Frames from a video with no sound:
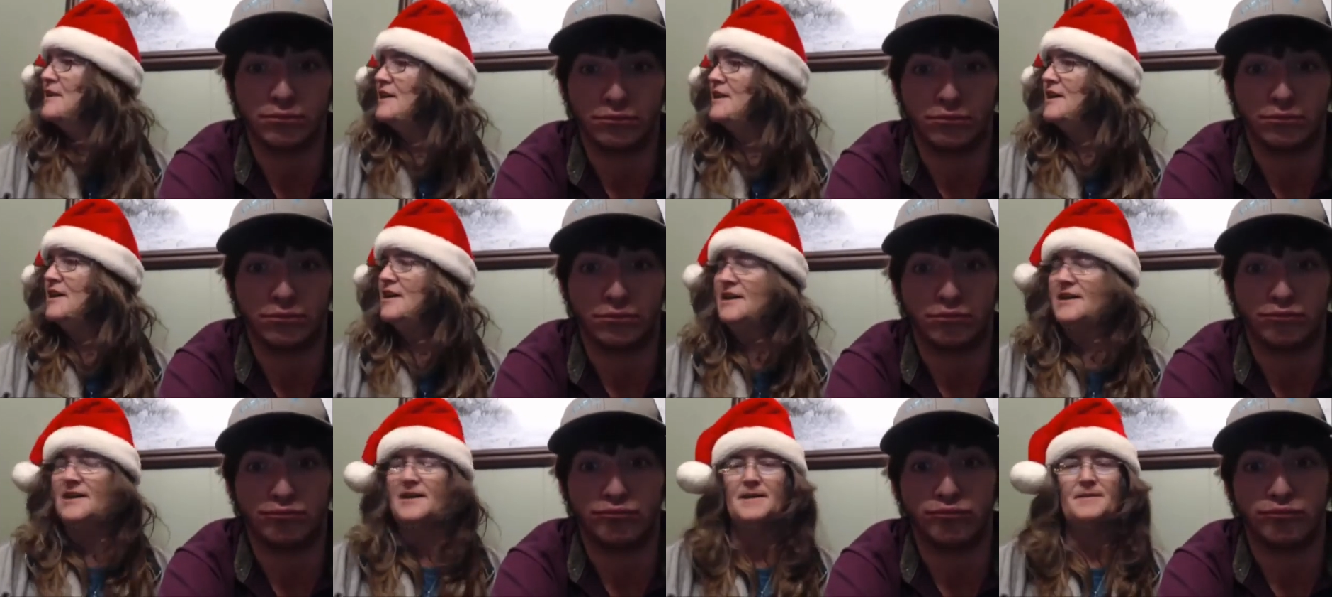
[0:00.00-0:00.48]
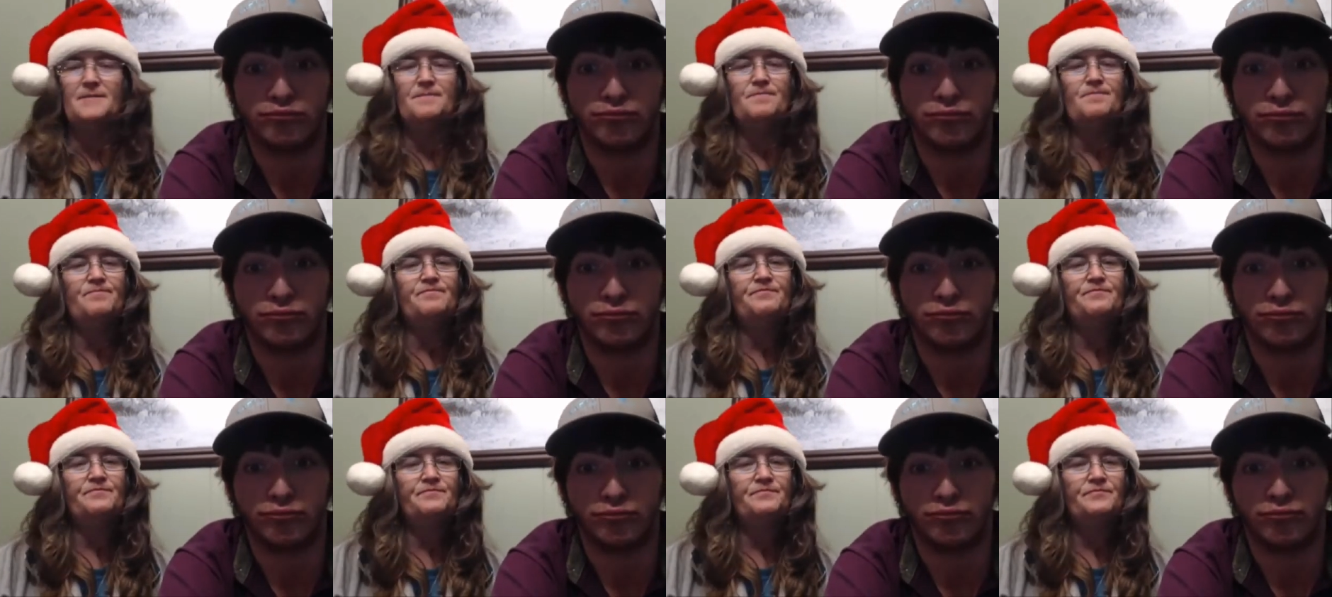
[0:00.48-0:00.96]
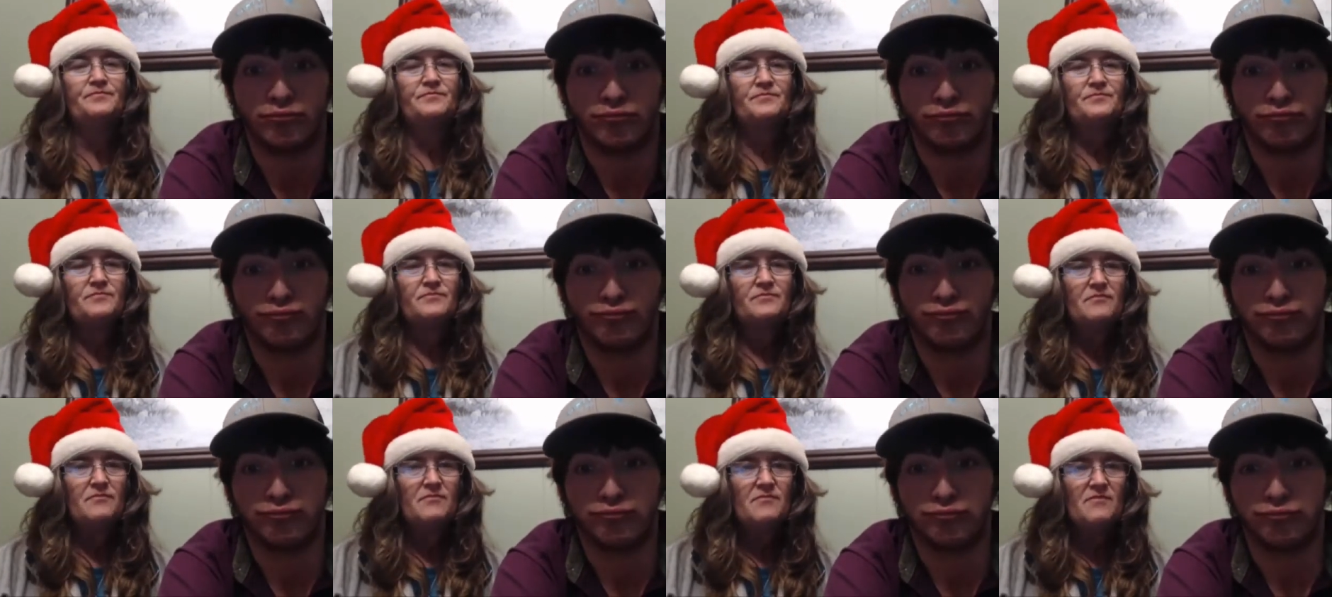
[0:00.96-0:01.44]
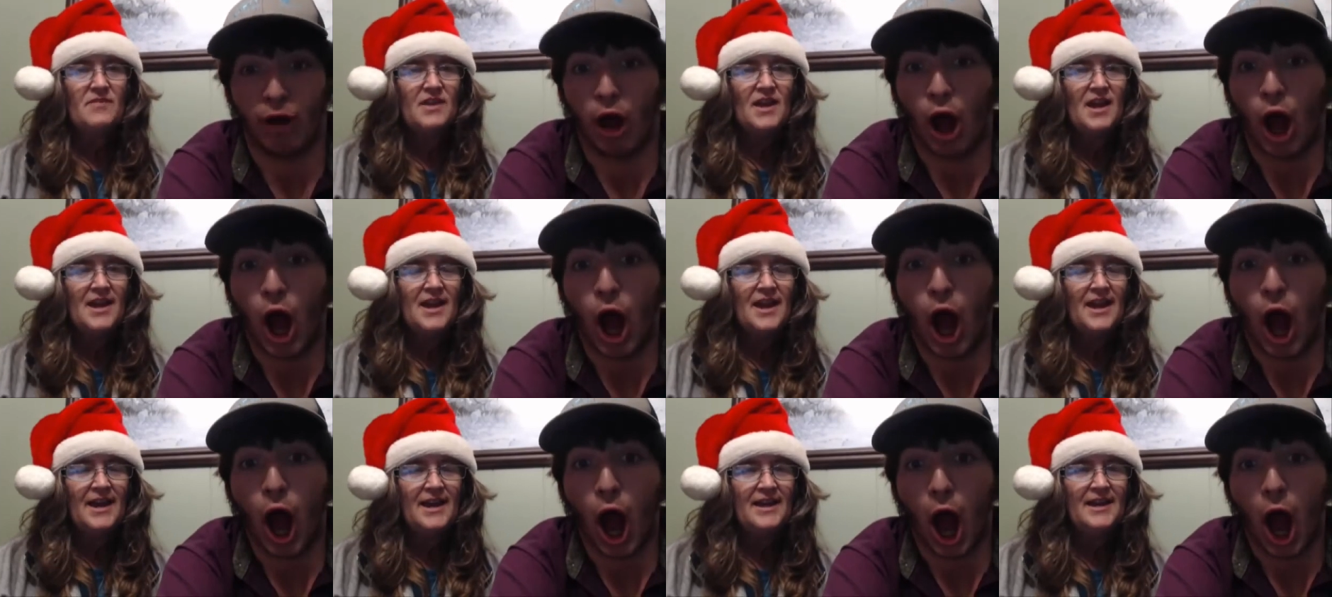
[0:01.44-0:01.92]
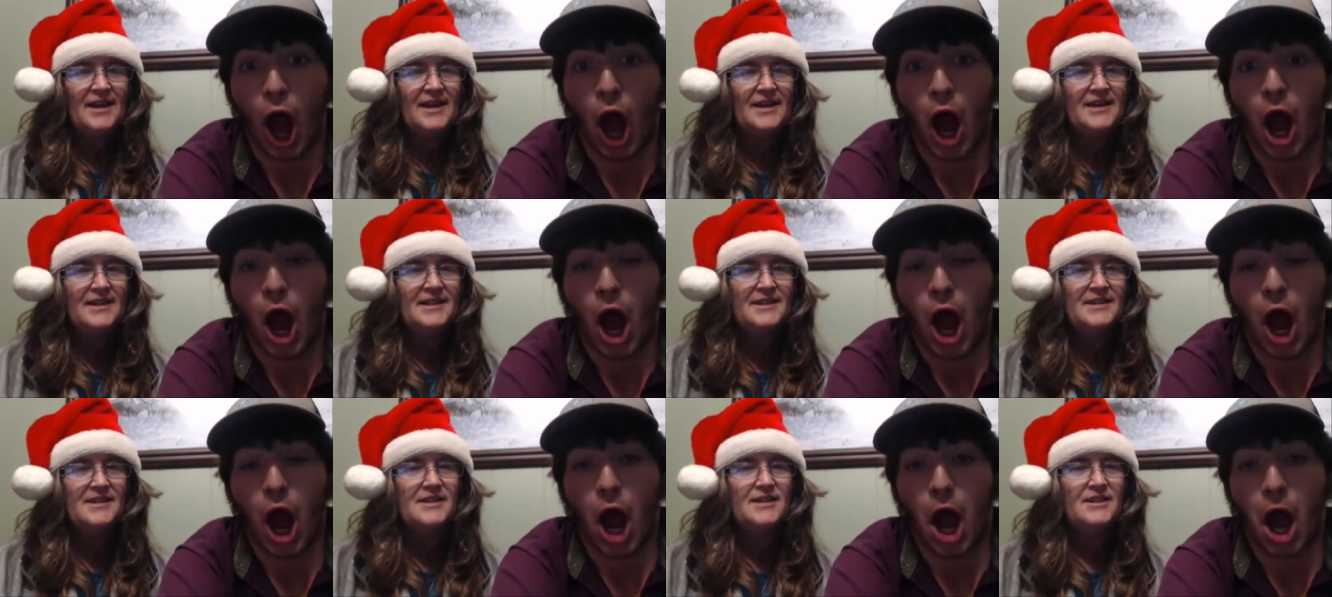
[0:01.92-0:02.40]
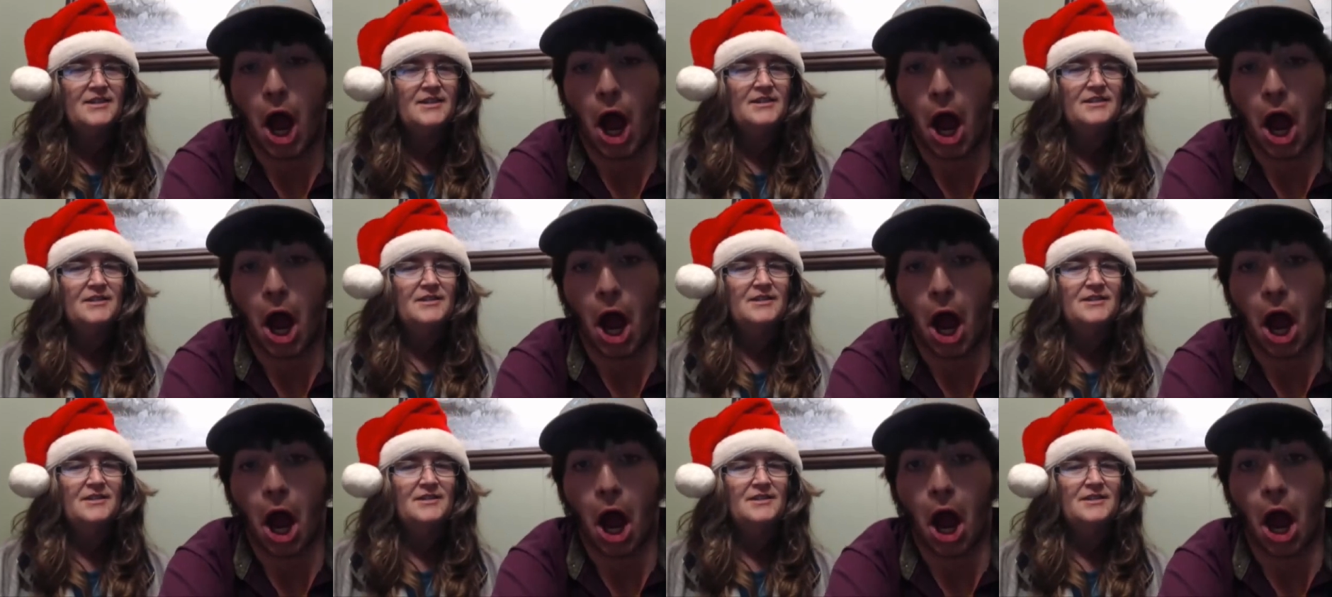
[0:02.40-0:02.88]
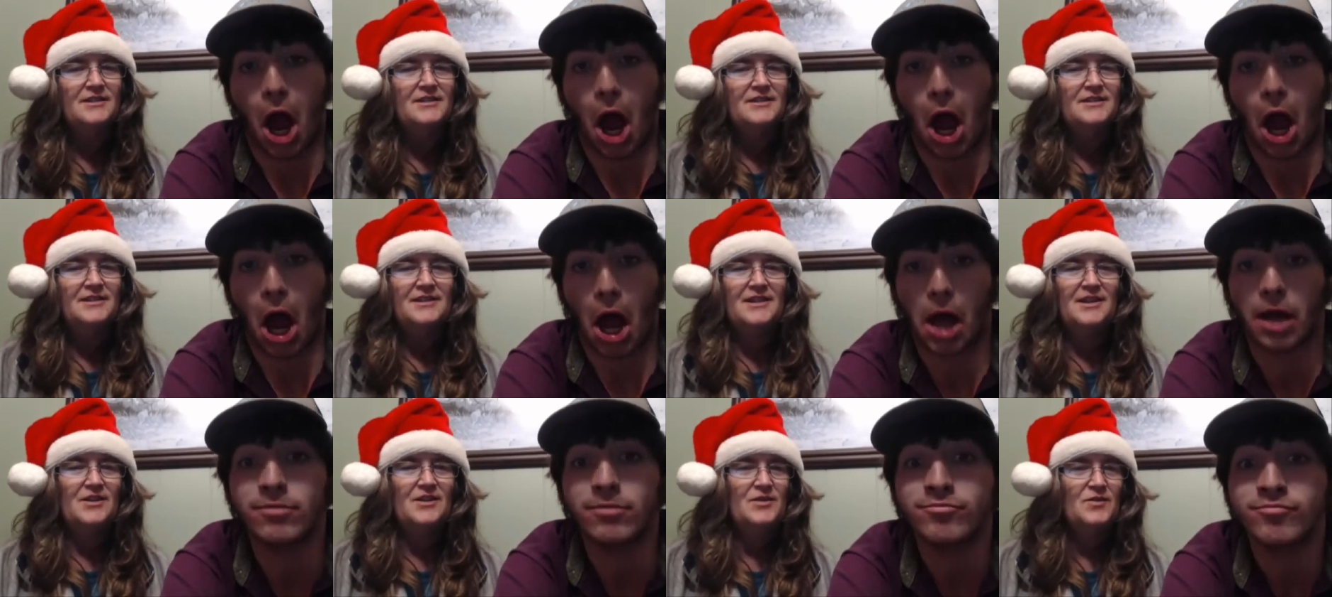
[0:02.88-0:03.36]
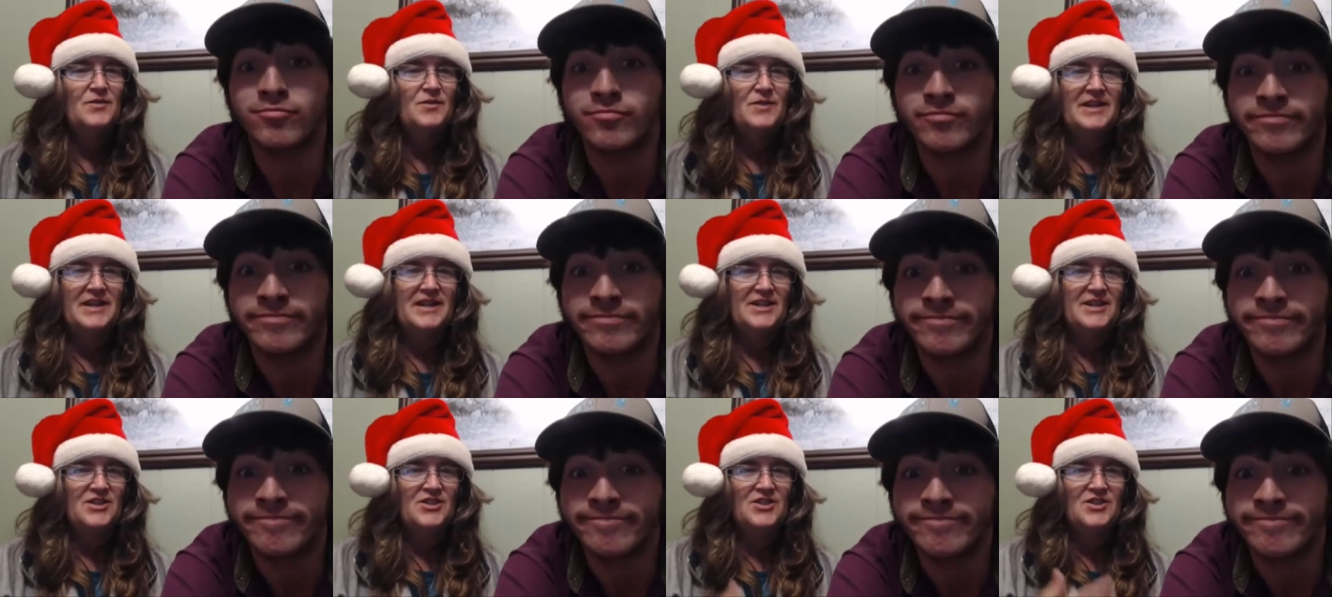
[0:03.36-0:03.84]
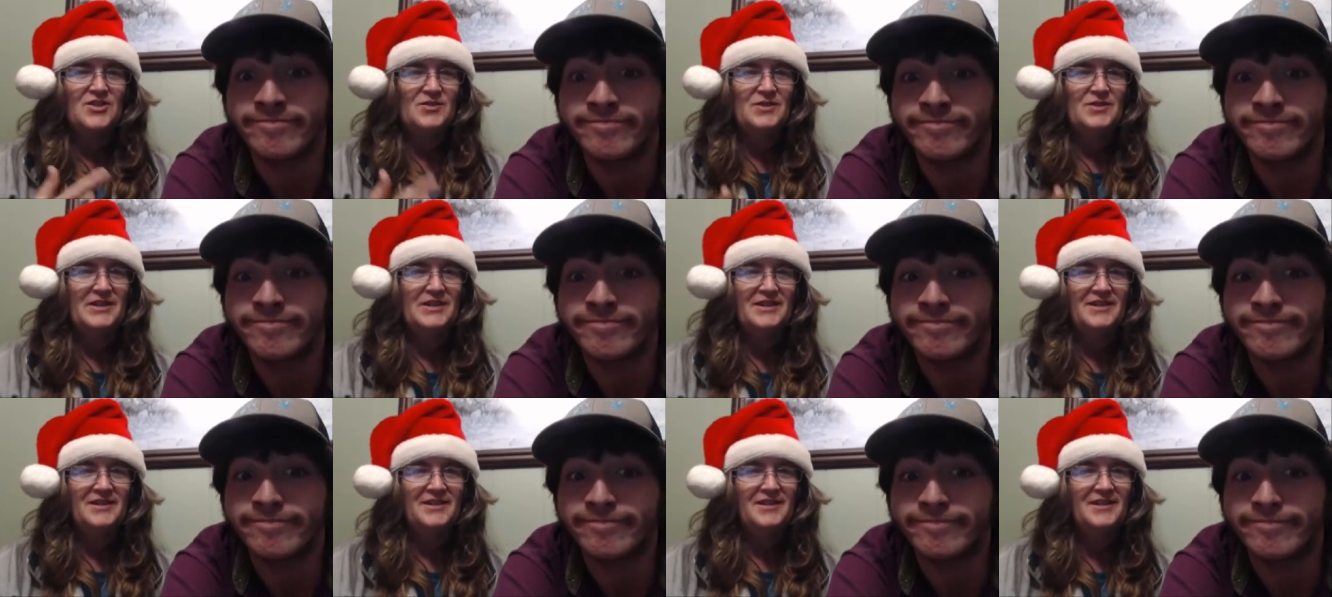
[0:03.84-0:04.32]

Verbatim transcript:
Speaker 1: And I don't know what he's doing.